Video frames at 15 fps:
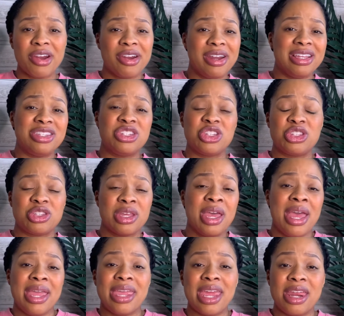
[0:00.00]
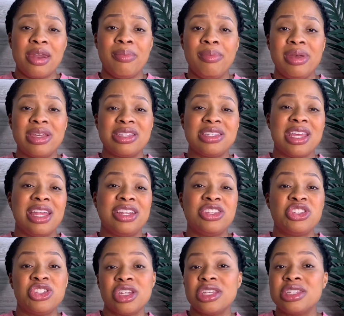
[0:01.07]
It's just getting a mist, and it's
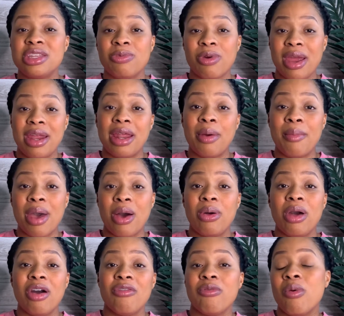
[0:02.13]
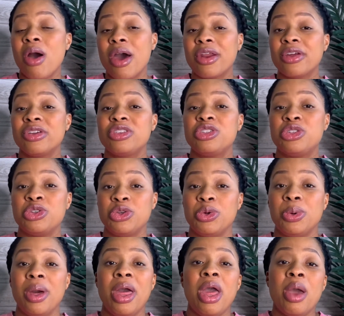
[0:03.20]
just the right amount of water
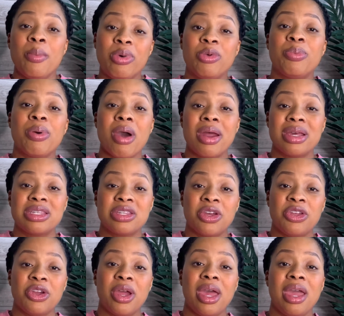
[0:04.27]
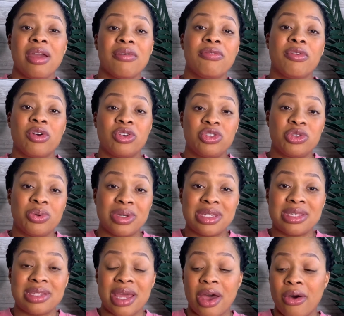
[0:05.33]
to put products on your hair for a
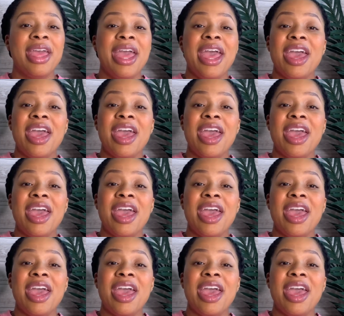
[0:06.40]
twist out.